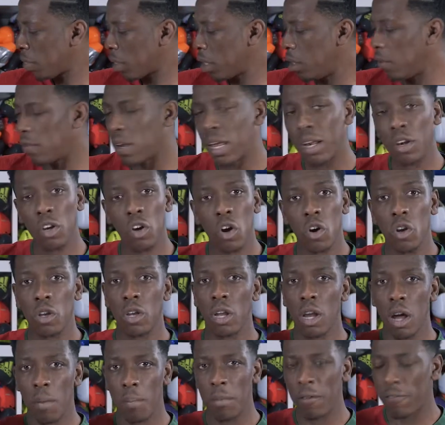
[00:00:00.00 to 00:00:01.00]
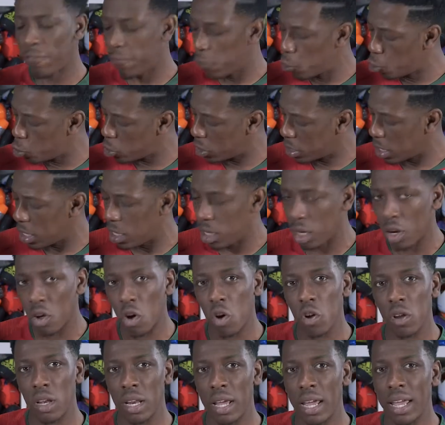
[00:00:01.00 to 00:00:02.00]
You've then got number 14
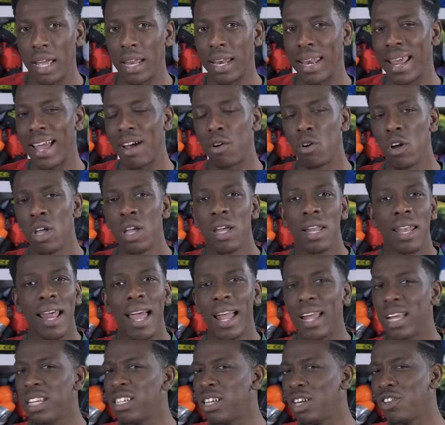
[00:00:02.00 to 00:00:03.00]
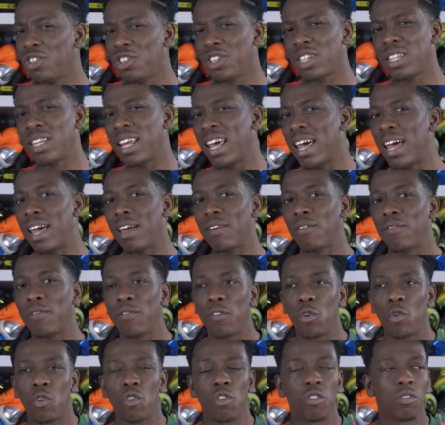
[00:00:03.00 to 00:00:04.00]
on here. Now that isn't just there
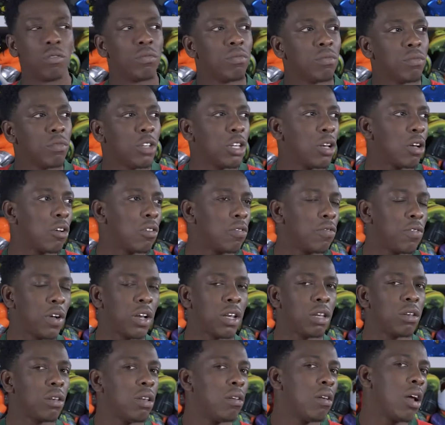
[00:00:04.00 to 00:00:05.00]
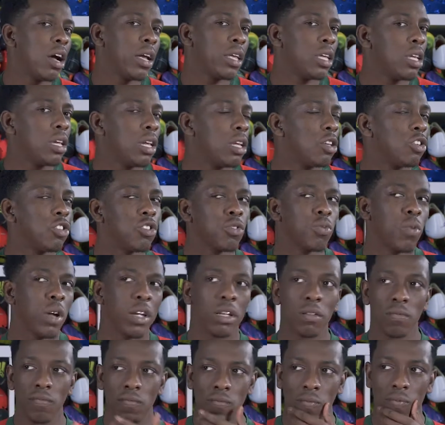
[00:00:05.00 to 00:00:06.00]
for, you know, fun. Nike don't just
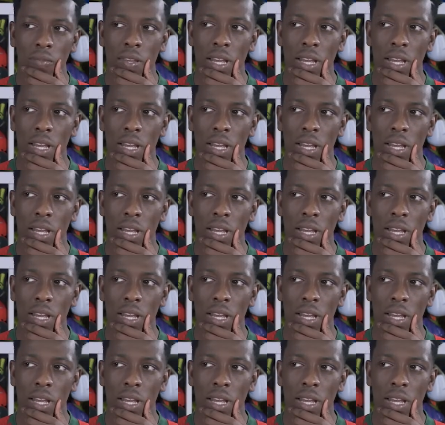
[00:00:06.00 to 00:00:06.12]
wait,